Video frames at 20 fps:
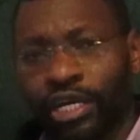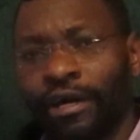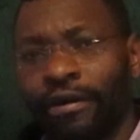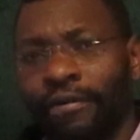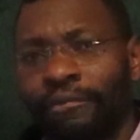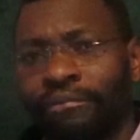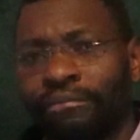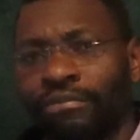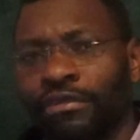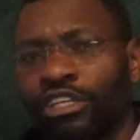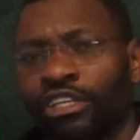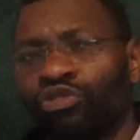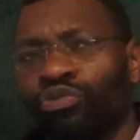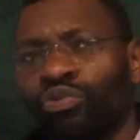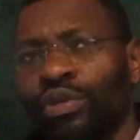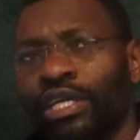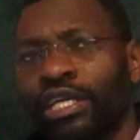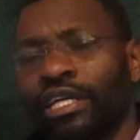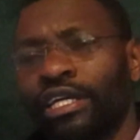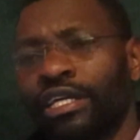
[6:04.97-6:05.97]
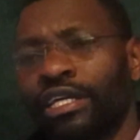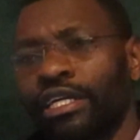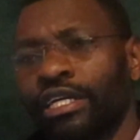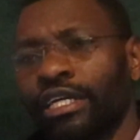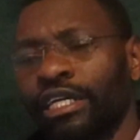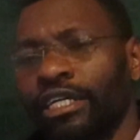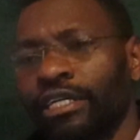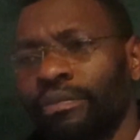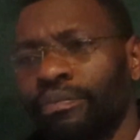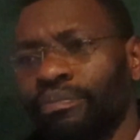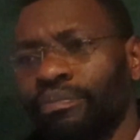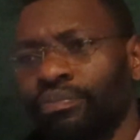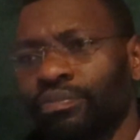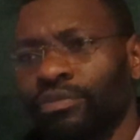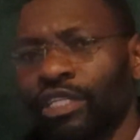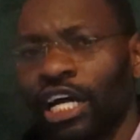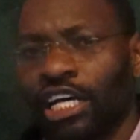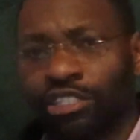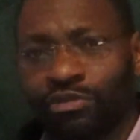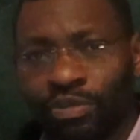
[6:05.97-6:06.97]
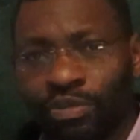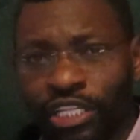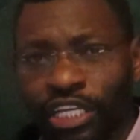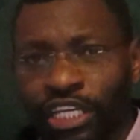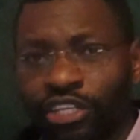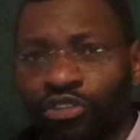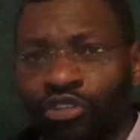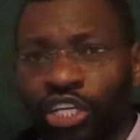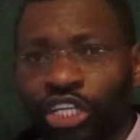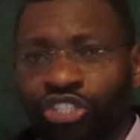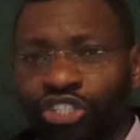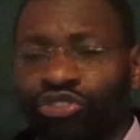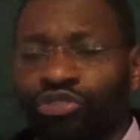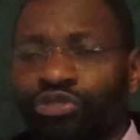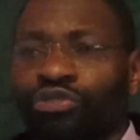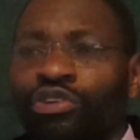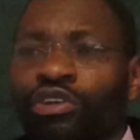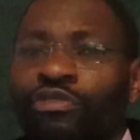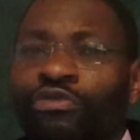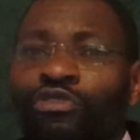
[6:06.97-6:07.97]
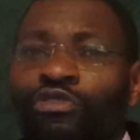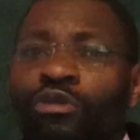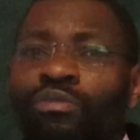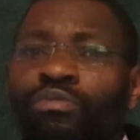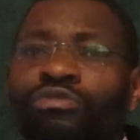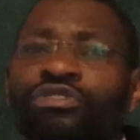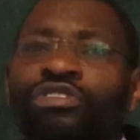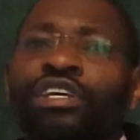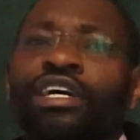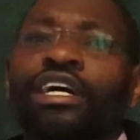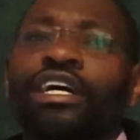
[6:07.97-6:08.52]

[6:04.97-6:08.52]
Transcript: um, this week um, has been the education reforms